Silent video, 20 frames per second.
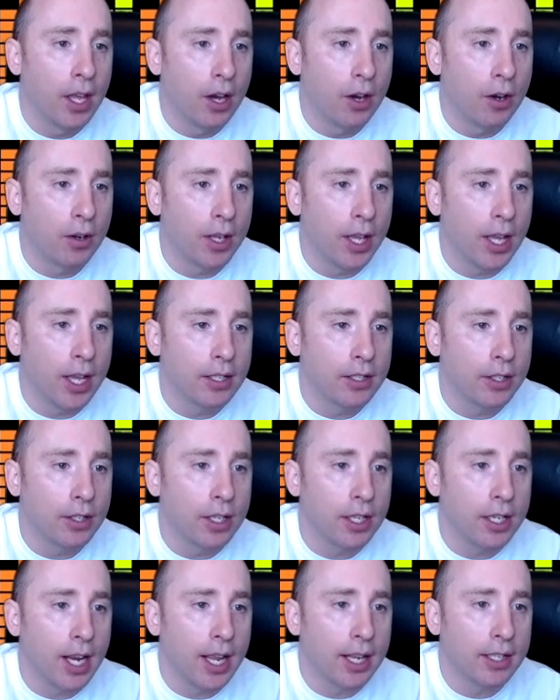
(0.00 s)
Okay, so
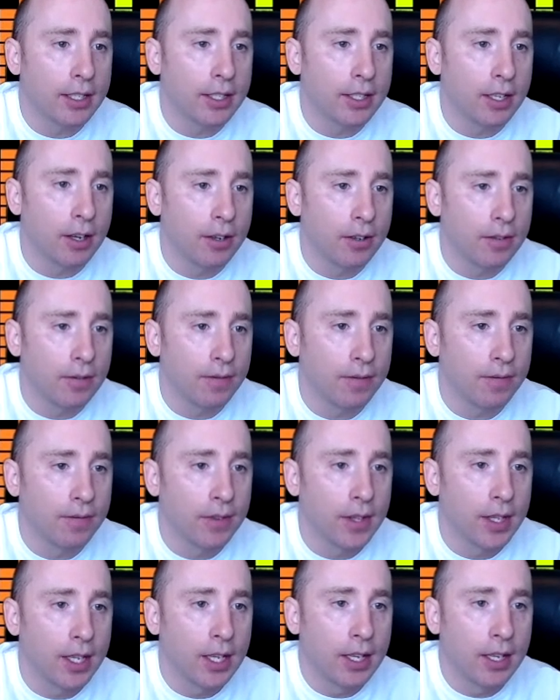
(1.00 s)
your next note
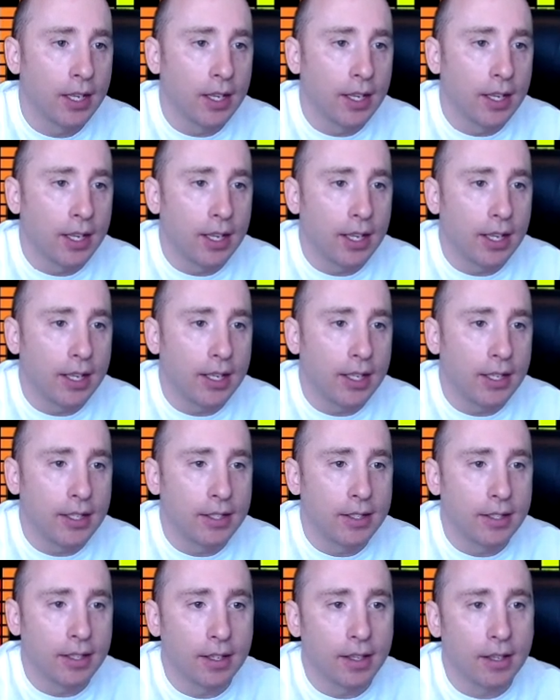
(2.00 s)

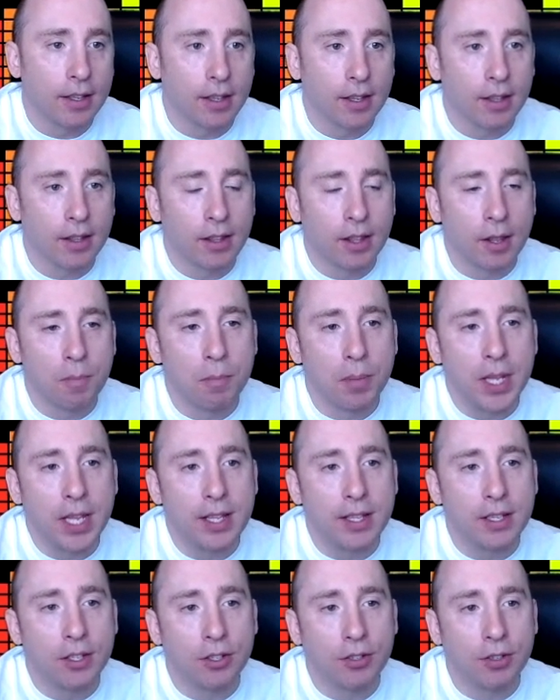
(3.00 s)
is the B
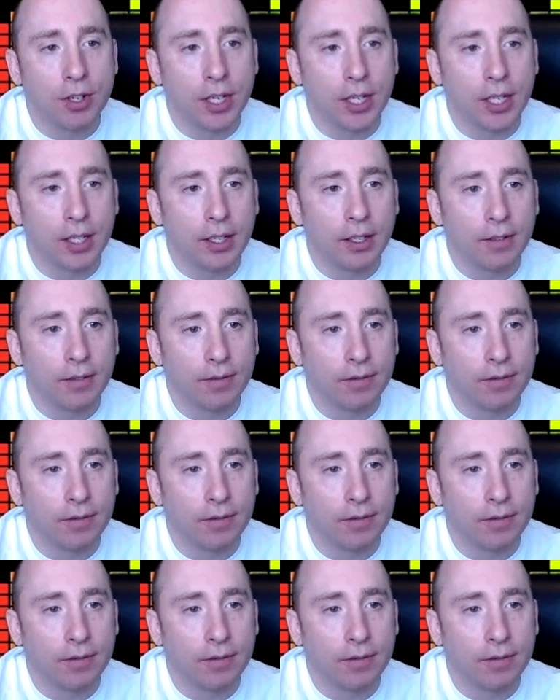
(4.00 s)
string,